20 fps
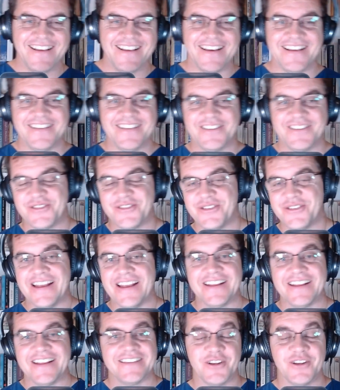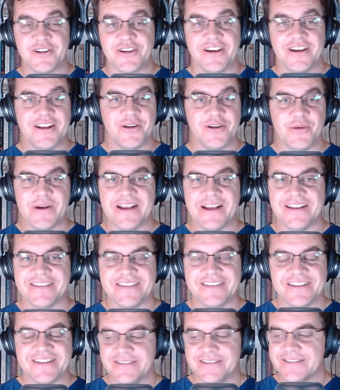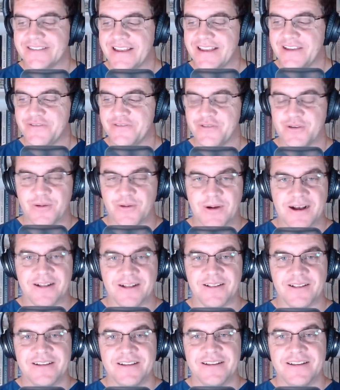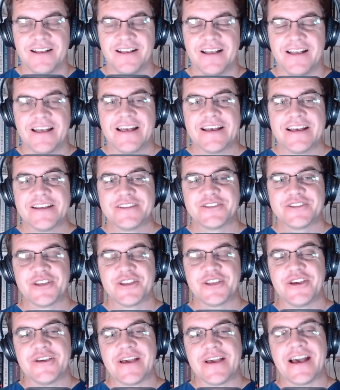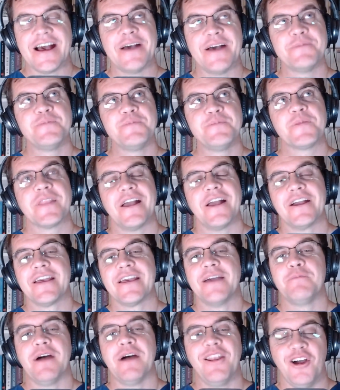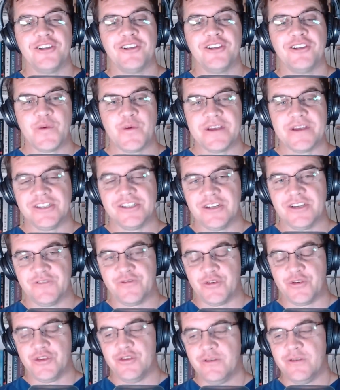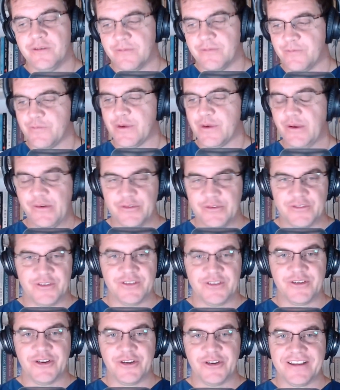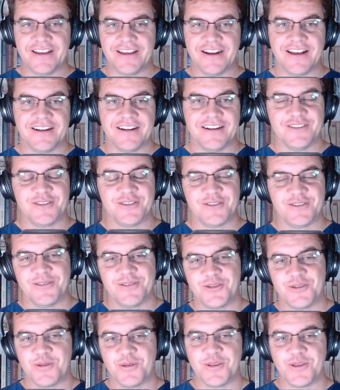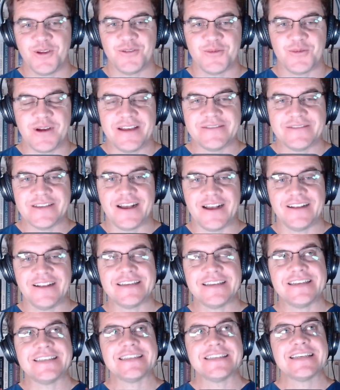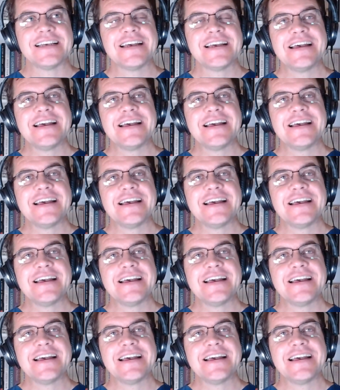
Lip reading: It's true. And it's not going away. It's here to stay for a while. So, okay, my last question for you, because you got to get out and sort those waves out, is